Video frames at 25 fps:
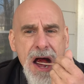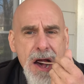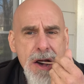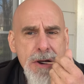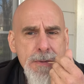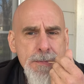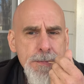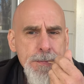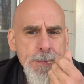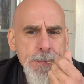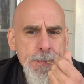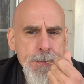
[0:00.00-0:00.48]

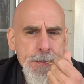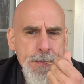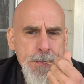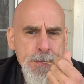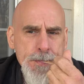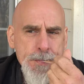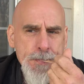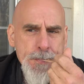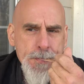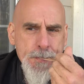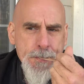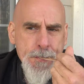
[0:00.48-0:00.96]

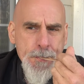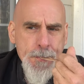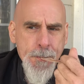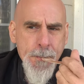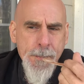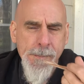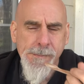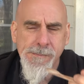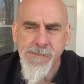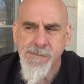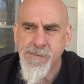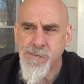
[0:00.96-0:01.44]

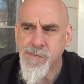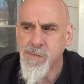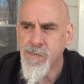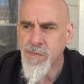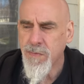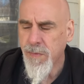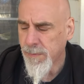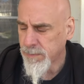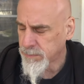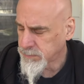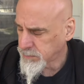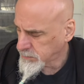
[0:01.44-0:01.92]

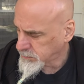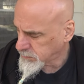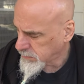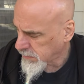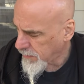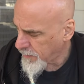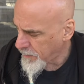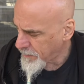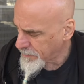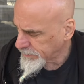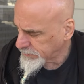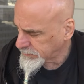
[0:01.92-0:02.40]

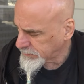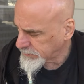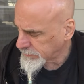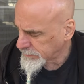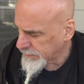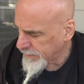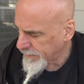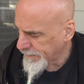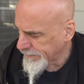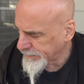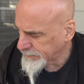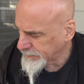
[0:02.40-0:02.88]

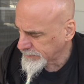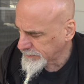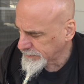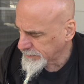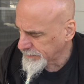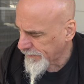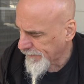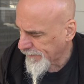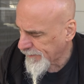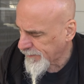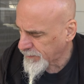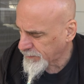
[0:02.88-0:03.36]
(silence)